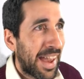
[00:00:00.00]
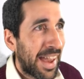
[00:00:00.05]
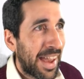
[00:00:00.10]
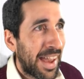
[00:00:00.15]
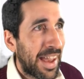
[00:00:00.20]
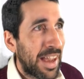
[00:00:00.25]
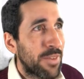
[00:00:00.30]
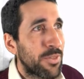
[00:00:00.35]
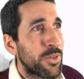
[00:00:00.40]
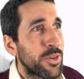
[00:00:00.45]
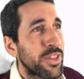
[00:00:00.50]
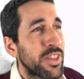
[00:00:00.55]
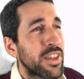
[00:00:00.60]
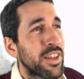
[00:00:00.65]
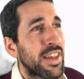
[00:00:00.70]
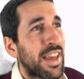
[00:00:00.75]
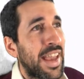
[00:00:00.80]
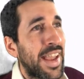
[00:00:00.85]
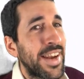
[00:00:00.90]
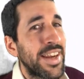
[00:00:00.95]

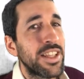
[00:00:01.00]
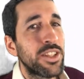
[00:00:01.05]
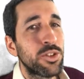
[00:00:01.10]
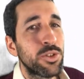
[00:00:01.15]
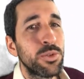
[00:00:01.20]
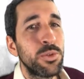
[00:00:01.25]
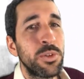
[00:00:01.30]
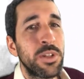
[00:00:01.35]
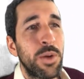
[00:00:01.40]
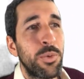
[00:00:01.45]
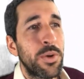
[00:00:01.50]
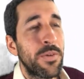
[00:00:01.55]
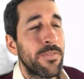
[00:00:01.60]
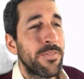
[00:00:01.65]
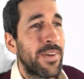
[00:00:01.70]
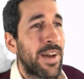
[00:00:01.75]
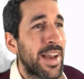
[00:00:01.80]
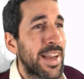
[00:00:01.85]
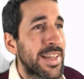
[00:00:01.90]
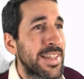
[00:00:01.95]
everything, any tool that we
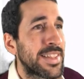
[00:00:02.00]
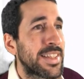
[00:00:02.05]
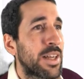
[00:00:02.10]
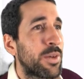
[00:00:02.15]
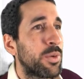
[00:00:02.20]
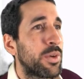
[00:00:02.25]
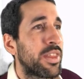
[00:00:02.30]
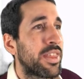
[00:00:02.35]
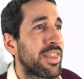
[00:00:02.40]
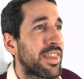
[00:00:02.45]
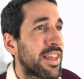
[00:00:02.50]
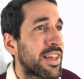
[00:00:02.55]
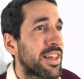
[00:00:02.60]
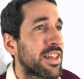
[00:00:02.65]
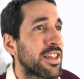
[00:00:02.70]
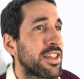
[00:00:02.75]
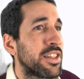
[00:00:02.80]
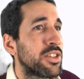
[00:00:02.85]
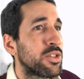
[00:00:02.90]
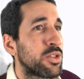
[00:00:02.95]
find and we think
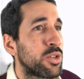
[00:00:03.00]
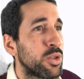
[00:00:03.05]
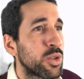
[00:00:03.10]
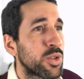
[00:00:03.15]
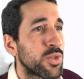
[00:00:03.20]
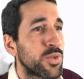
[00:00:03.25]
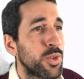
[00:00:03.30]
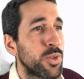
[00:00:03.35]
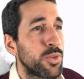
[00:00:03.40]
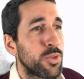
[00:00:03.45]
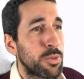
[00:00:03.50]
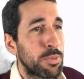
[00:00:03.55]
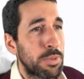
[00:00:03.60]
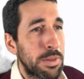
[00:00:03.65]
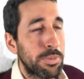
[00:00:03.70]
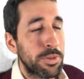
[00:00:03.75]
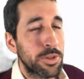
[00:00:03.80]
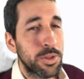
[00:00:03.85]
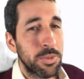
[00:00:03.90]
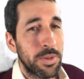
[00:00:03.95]
is useful for
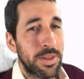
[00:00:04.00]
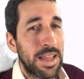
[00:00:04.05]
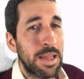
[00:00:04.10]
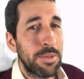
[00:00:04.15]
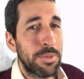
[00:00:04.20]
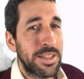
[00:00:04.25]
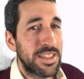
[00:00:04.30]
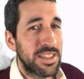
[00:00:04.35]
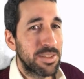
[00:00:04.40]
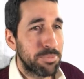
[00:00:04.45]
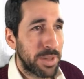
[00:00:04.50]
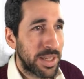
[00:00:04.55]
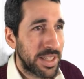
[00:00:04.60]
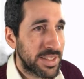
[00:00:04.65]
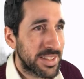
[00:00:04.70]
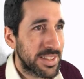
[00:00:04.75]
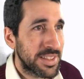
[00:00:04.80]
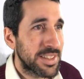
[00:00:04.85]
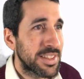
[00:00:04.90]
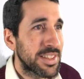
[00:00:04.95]
people to become
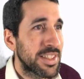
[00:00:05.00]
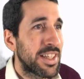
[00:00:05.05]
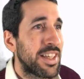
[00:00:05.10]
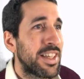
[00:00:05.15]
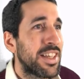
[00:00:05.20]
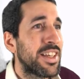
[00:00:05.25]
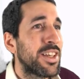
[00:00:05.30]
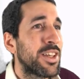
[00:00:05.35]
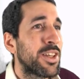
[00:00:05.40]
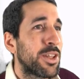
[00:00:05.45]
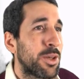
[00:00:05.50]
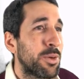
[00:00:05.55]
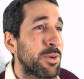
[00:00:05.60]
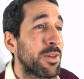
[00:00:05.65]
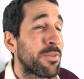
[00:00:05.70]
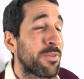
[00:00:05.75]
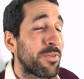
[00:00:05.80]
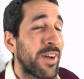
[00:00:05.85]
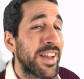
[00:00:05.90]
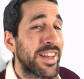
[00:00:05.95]
independent, you'll
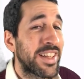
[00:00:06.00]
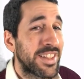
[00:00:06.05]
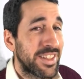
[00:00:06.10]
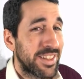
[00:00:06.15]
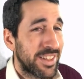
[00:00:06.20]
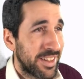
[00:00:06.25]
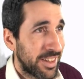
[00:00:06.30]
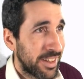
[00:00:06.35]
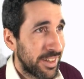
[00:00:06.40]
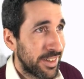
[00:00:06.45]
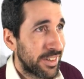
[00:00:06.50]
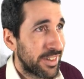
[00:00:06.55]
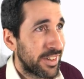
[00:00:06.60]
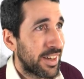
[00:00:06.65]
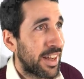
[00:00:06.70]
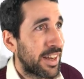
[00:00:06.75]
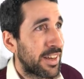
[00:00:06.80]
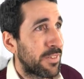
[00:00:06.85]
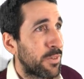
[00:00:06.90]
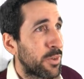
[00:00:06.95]
find it here.
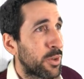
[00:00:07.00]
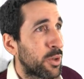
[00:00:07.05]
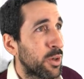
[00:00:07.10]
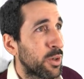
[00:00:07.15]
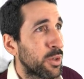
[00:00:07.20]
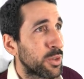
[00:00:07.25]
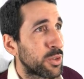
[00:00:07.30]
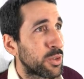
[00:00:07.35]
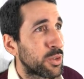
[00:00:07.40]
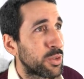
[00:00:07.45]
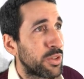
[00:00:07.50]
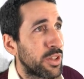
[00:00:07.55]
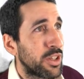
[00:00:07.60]
And if you go to the